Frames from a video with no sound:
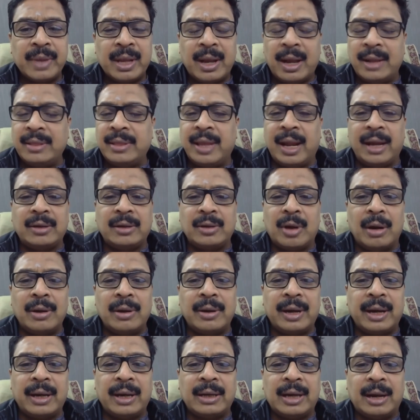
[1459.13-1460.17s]
and that
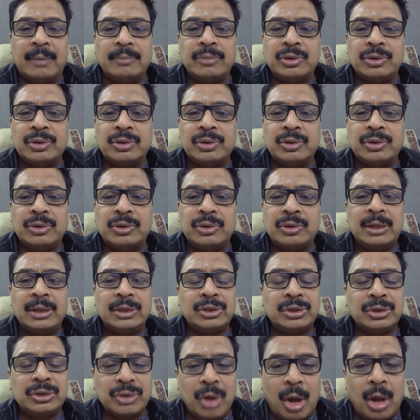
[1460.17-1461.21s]
contract comes to a
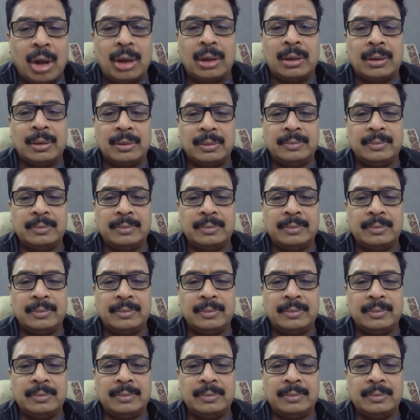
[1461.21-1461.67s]
stall.